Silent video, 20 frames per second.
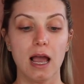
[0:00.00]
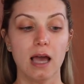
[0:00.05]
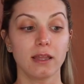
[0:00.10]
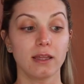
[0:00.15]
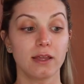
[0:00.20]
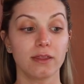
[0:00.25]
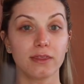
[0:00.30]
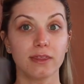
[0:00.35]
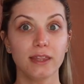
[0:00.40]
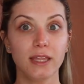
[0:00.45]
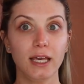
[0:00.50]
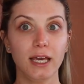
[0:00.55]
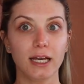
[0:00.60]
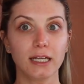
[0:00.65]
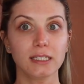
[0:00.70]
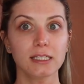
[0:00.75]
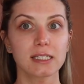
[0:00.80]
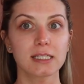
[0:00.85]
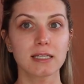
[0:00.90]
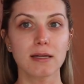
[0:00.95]
And then
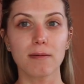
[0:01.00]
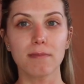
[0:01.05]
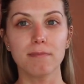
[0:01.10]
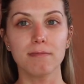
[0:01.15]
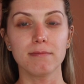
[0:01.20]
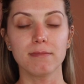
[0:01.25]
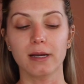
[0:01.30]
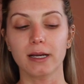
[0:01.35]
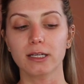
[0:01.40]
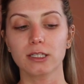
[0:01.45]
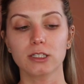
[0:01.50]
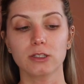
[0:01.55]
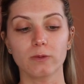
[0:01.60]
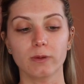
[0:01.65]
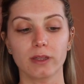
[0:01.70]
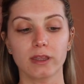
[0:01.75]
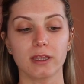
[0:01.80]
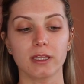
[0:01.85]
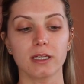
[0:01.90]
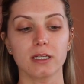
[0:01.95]
this, mixed
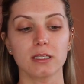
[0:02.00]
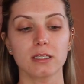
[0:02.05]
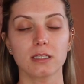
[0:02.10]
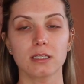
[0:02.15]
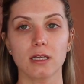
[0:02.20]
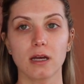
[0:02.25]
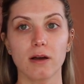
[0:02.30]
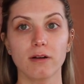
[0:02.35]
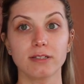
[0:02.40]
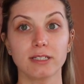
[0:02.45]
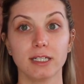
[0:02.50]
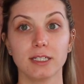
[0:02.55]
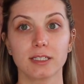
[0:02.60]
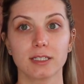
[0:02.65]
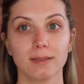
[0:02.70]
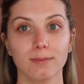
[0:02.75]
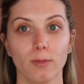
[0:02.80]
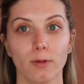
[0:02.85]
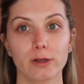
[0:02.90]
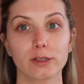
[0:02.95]
with this
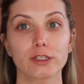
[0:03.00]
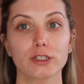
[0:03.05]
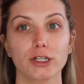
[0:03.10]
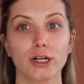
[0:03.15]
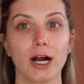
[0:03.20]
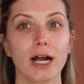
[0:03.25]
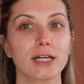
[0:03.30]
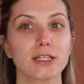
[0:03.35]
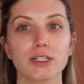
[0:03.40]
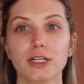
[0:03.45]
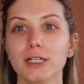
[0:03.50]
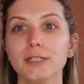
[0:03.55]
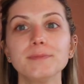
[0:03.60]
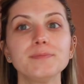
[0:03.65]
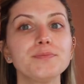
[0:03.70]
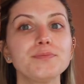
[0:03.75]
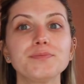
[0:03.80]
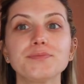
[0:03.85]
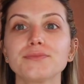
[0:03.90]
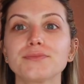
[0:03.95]
tinted moisturizer,
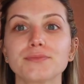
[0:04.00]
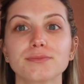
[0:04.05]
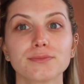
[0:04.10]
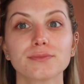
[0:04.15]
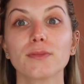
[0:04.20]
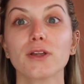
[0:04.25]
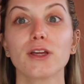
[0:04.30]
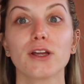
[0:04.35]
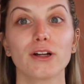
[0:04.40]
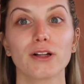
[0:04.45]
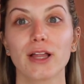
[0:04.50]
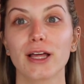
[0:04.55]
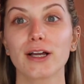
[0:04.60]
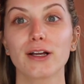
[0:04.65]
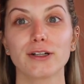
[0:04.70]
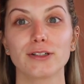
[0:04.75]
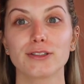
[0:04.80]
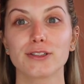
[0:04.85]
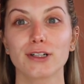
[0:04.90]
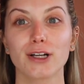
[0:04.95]
you're like
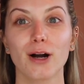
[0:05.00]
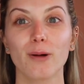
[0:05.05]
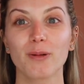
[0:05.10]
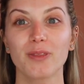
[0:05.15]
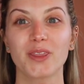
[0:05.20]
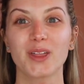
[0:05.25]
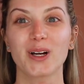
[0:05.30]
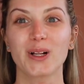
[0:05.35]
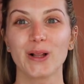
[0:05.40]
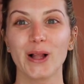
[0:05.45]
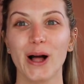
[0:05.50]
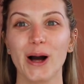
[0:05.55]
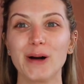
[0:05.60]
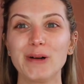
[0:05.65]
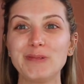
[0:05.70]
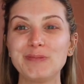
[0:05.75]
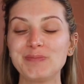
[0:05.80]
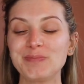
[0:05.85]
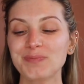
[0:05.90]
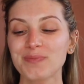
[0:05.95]
good to go with the glow.